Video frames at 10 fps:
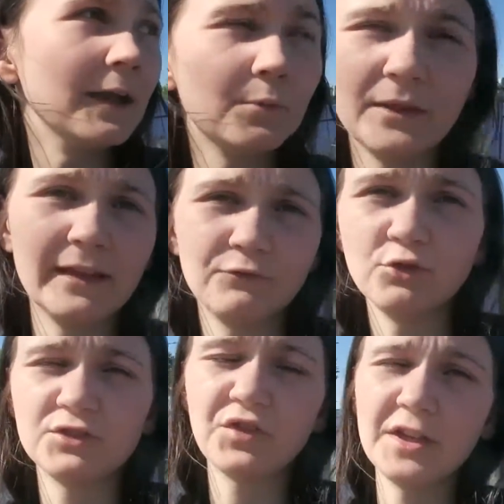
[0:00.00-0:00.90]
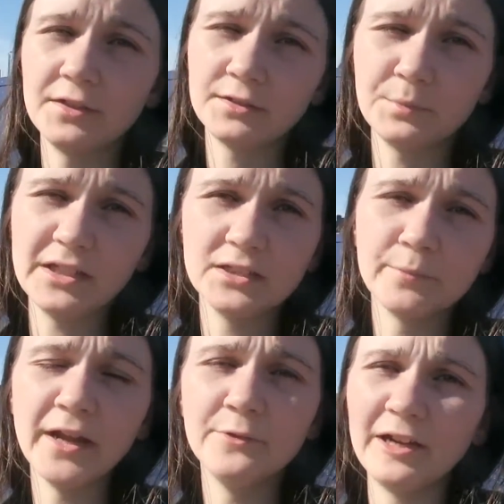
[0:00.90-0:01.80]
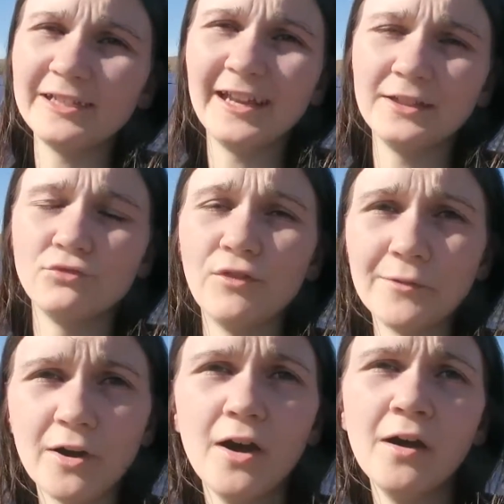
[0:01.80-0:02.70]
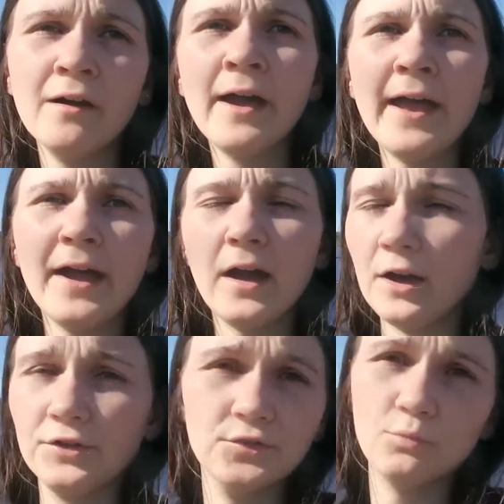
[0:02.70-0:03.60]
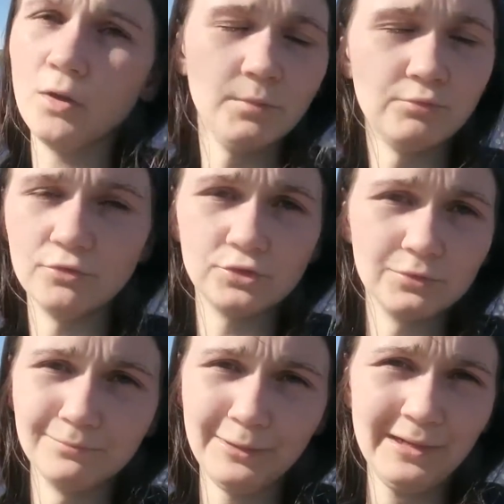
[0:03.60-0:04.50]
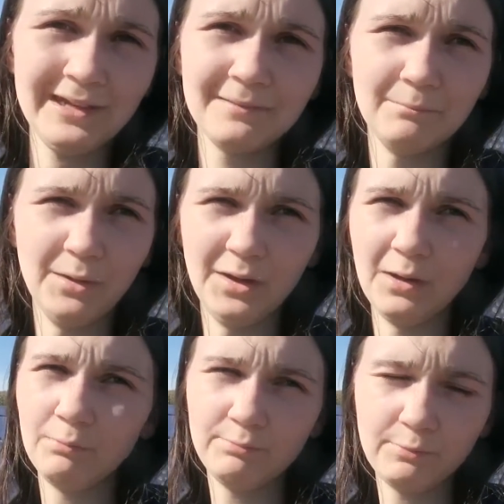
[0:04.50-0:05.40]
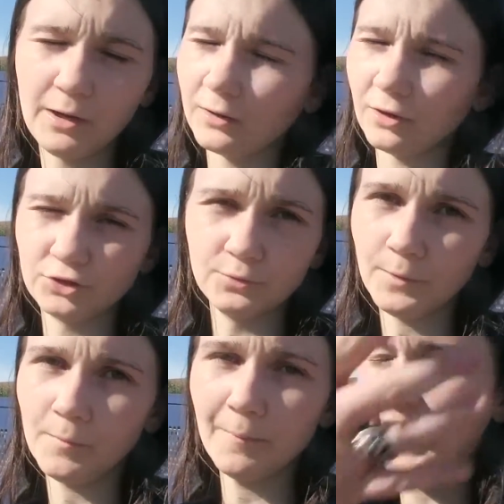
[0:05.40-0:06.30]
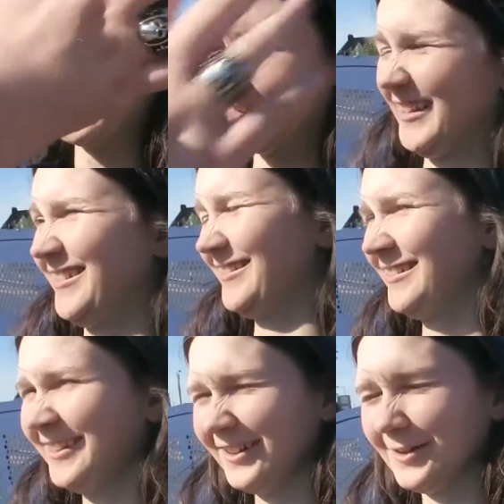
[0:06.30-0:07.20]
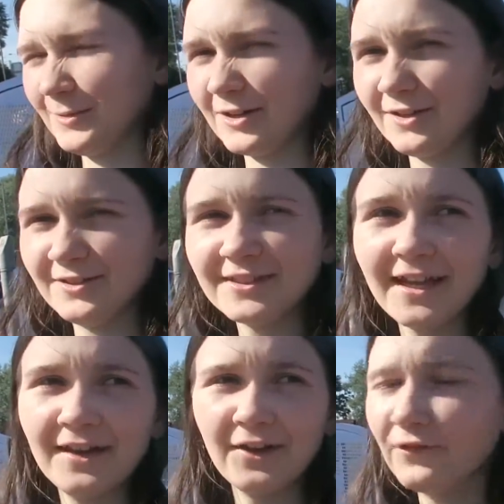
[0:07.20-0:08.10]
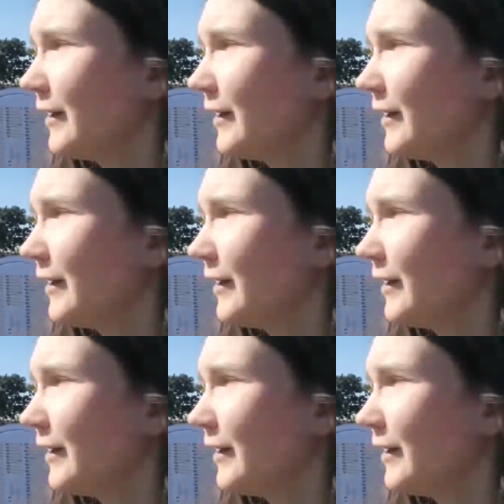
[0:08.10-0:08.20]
hate when that voice thing speaks. But anyway, yeah, it's very hot. I don't know why I bought a jumper, but I've got a jumper in my bag, and oh my god, I scared life